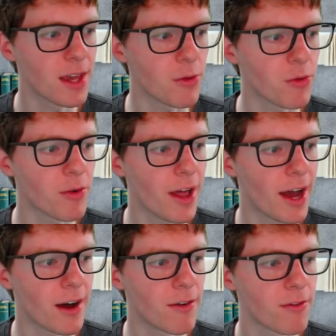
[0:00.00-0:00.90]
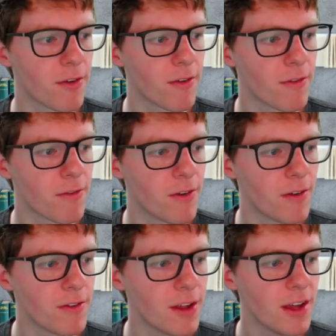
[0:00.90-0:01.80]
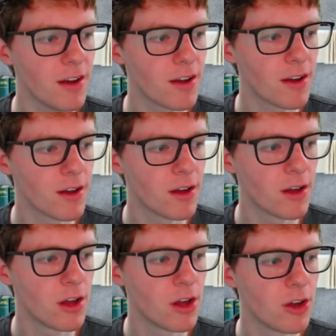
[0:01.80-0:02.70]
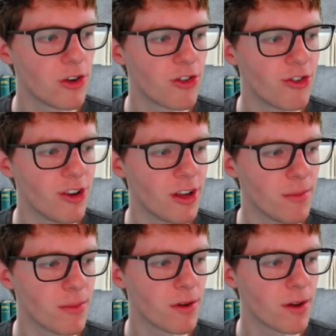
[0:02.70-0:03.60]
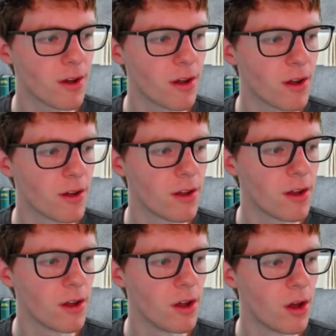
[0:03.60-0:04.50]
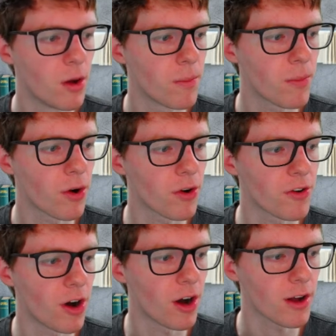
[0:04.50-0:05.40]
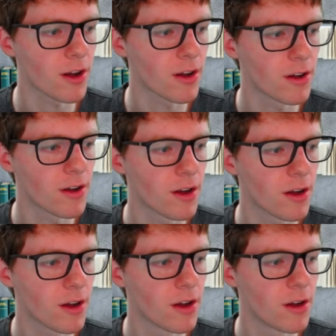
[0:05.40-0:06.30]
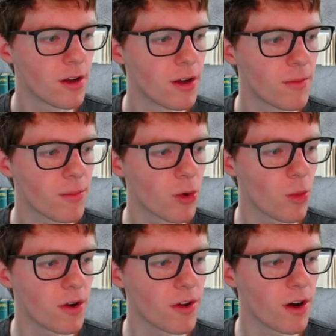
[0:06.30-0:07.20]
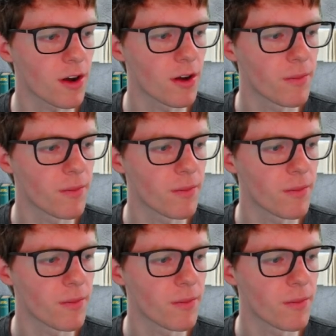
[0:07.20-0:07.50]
is we would have 50 sheep per dog, per 1 dog,